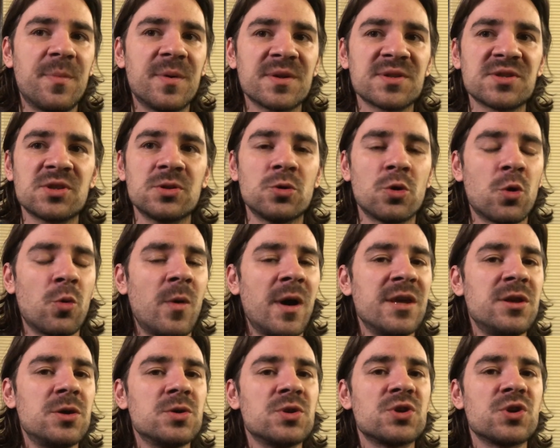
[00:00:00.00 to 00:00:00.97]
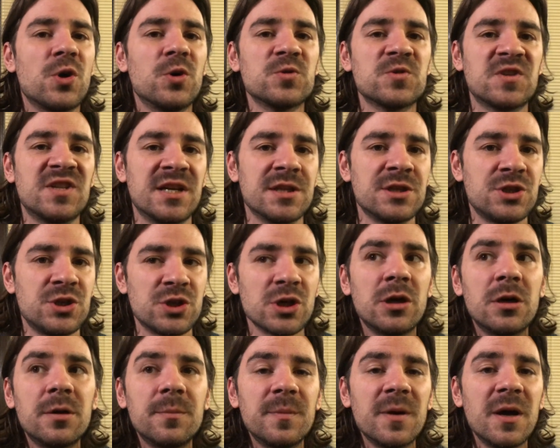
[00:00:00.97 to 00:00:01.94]
person or why you chose that
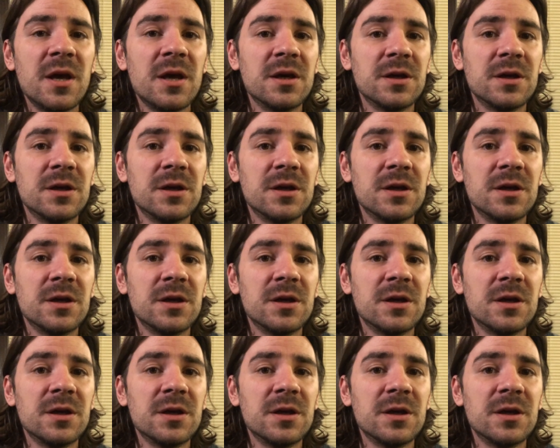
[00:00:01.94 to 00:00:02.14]
job,